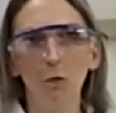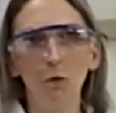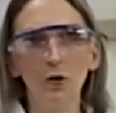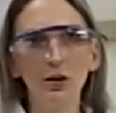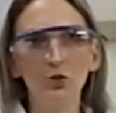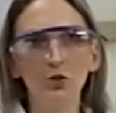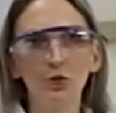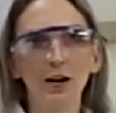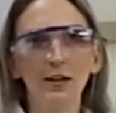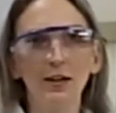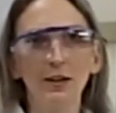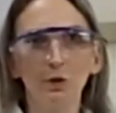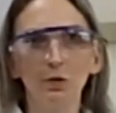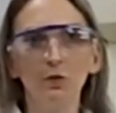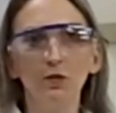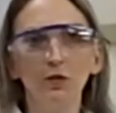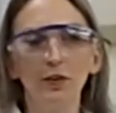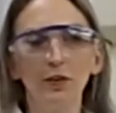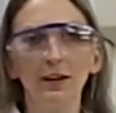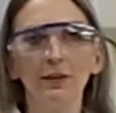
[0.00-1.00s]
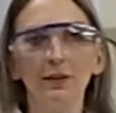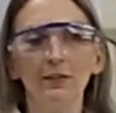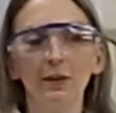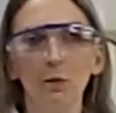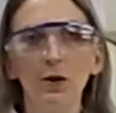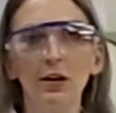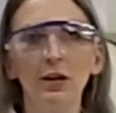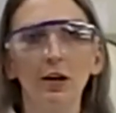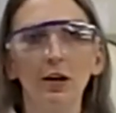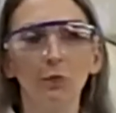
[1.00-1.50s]
We try to use things
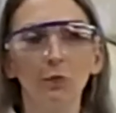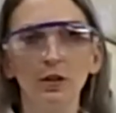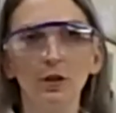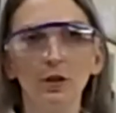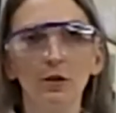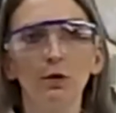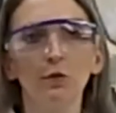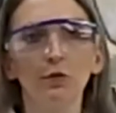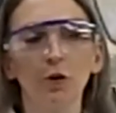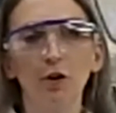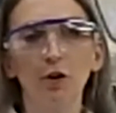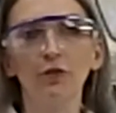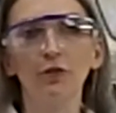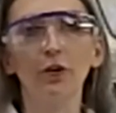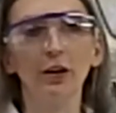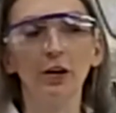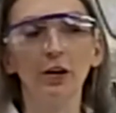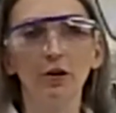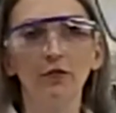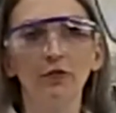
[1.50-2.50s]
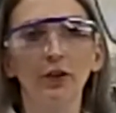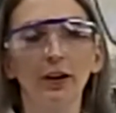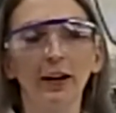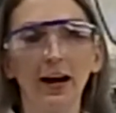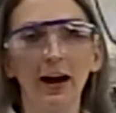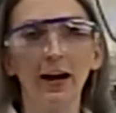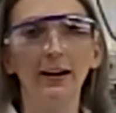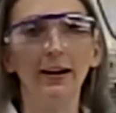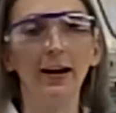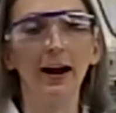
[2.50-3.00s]
that we can reuse over and over
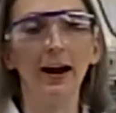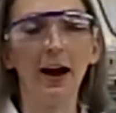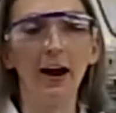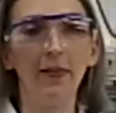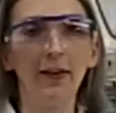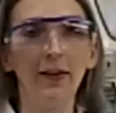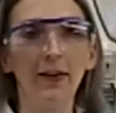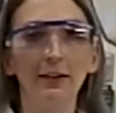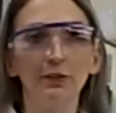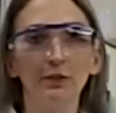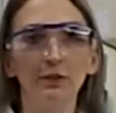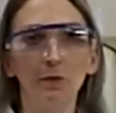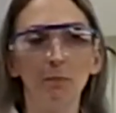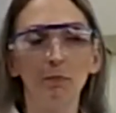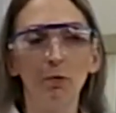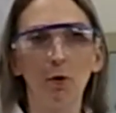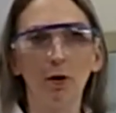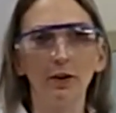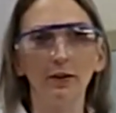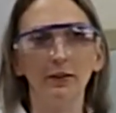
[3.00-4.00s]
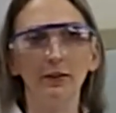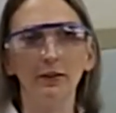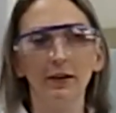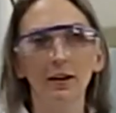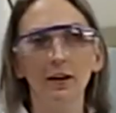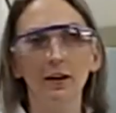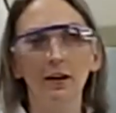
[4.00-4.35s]
again, and that is important.